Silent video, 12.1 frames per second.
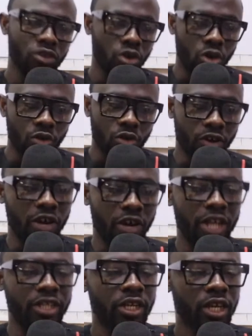go for
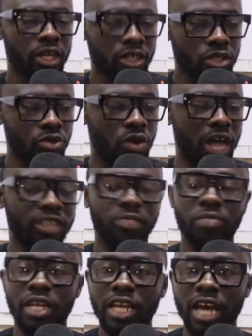it. Do as
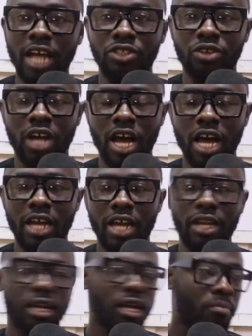many as you can.
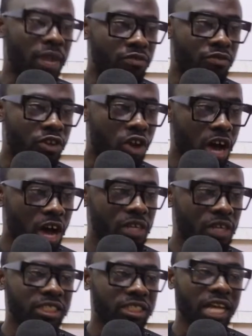But if you don't have the
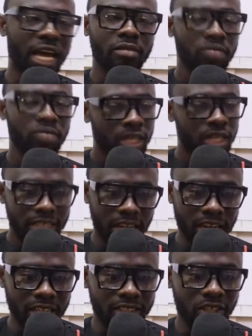time, the
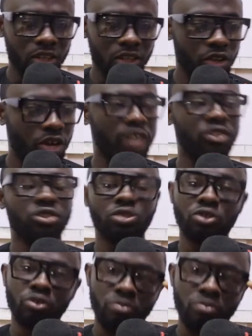little you can do,
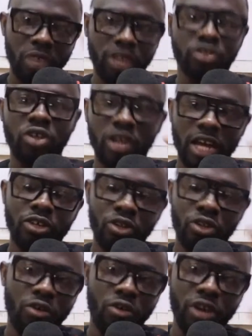make sure that you do
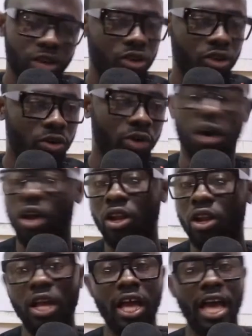it and do it well,
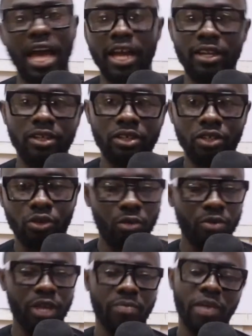and you will
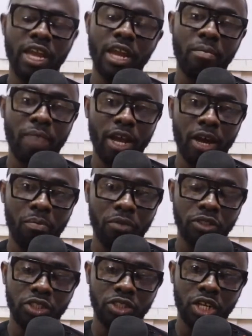be in a better
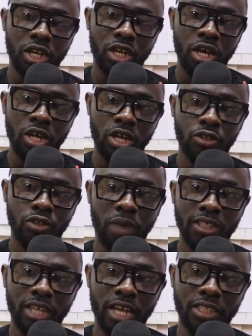position to pass the
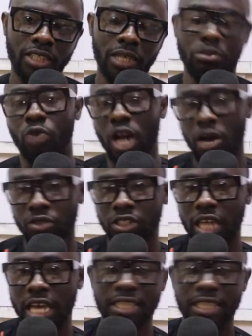exam. So what I would say
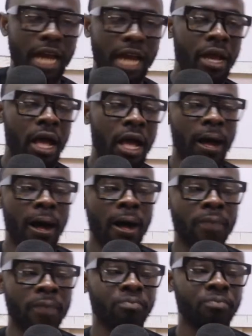is that
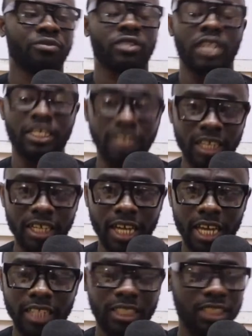um, a single kit
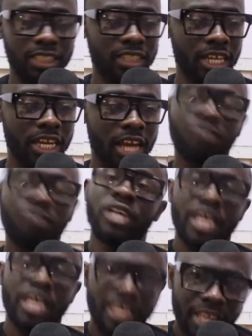is there enough?
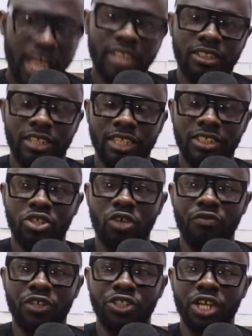Yes, it is
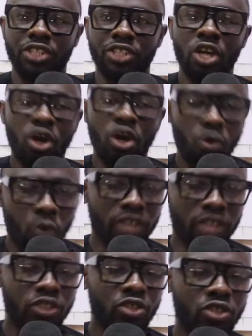sufficient. Once
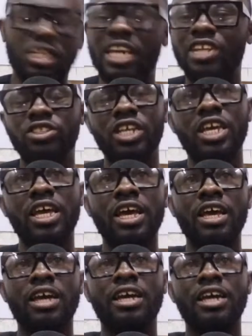you you see,
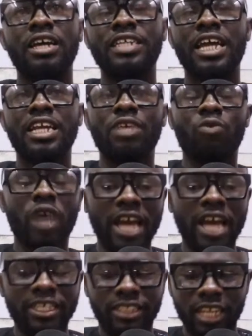the, what I
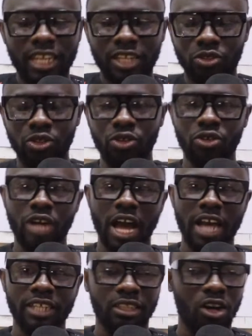say to you
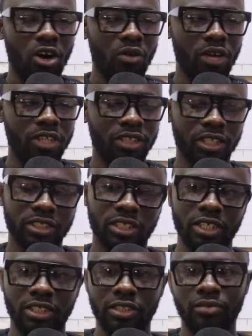guys always is
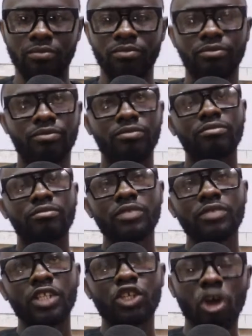this:
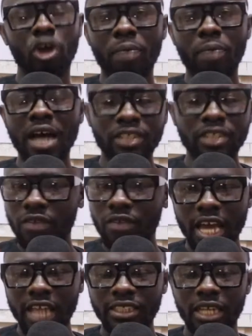your passing of the
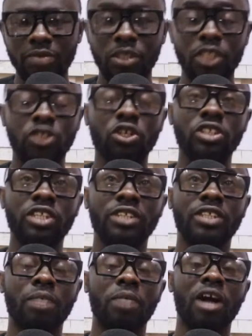exams is not just
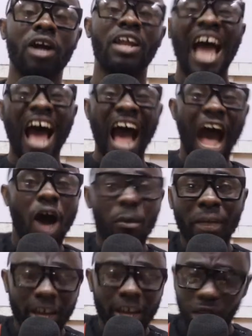about how many
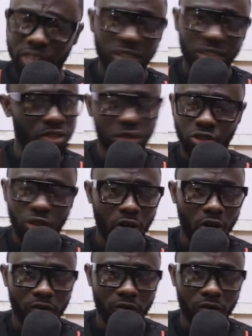questions you solve,